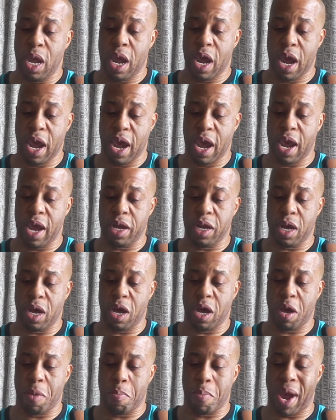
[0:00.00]
And
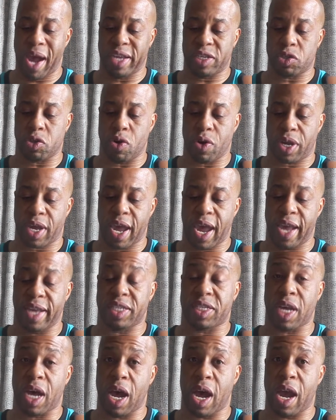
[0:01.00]
micellar
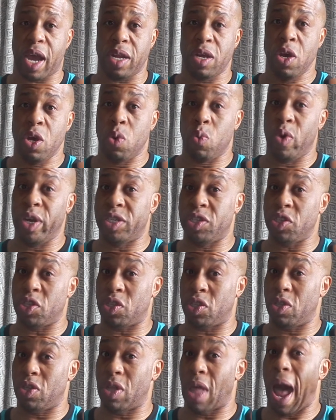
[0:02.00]
casein, which
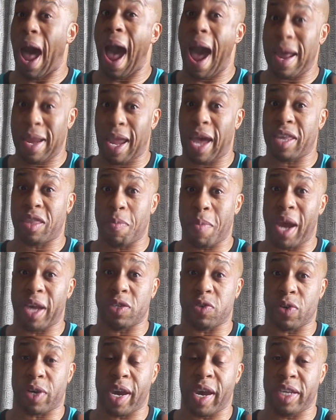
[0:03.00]
is, I like the
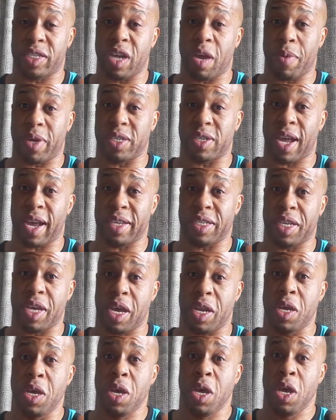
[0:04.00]
micellar casein because, like I
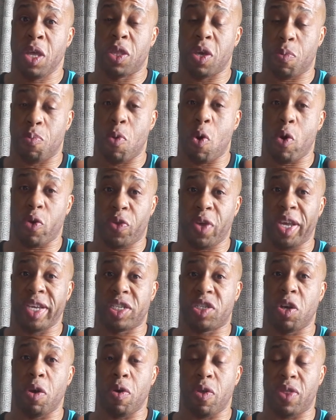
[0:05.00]
said, the more things
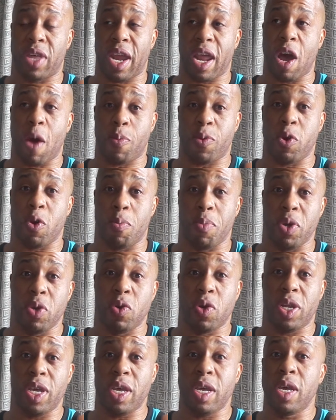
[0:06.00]
that help your
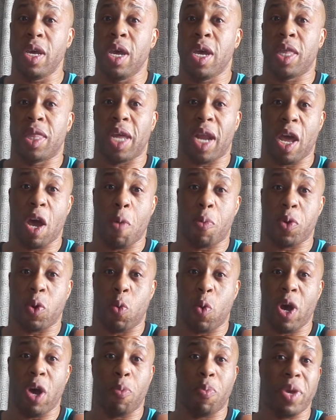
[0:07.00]
immunity, that help your
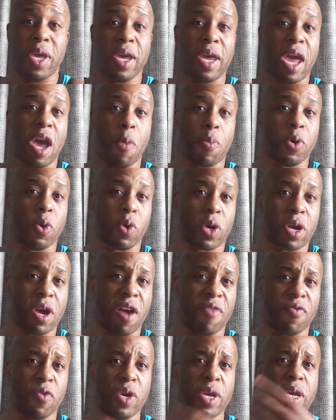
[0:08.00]
well-being, help your
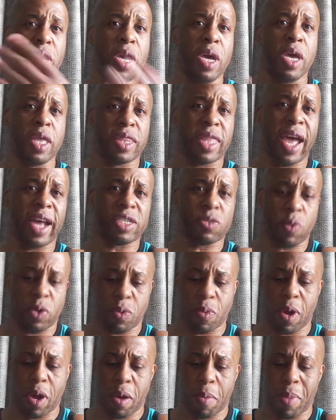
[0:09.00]
recovery, that's what
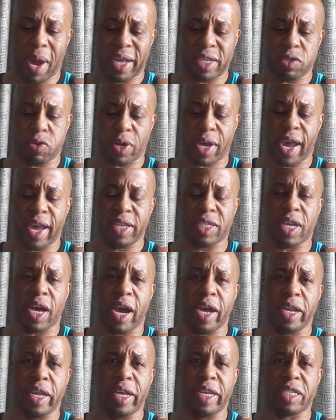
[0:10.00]
micellar
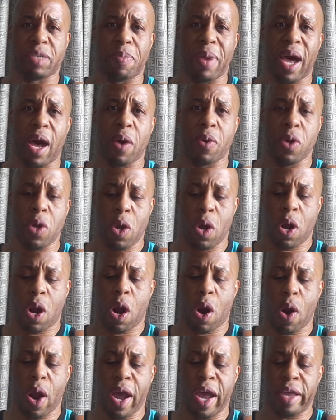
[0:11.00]
casein is about.
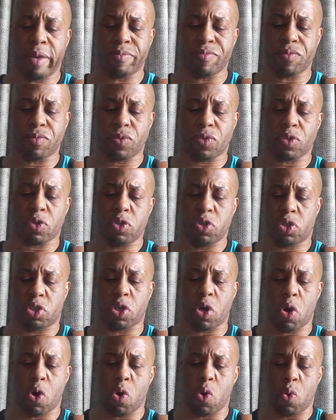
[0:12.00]
All right.
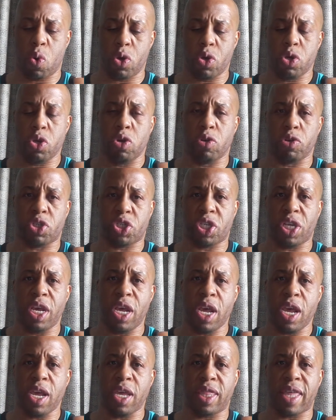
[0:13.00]
So you're
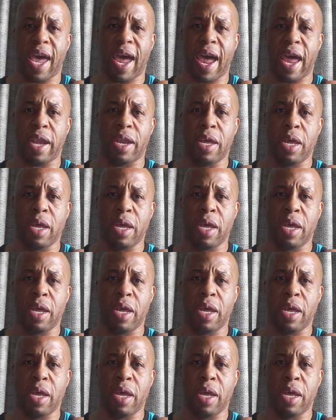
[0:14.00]
seeing that